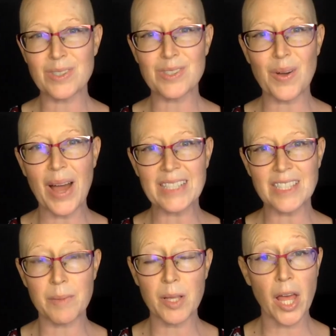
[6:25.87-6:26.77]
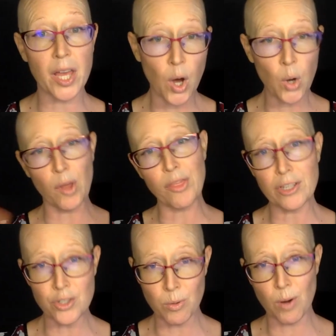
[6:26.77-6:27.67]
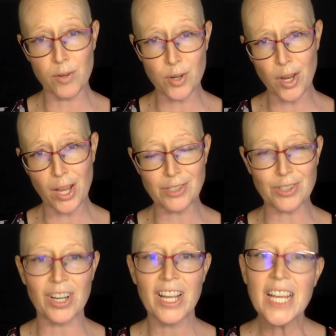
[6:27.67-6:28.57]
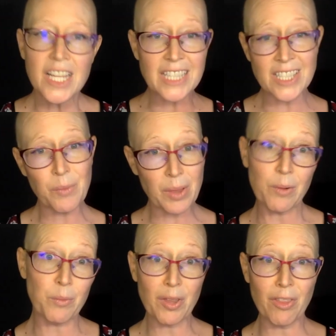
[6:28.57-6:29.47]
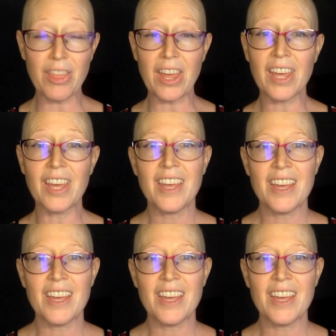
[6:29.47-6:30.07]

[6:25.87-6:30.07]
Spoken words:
So asking me like, oh, I thought you were over your cancer. That's not really a real thing.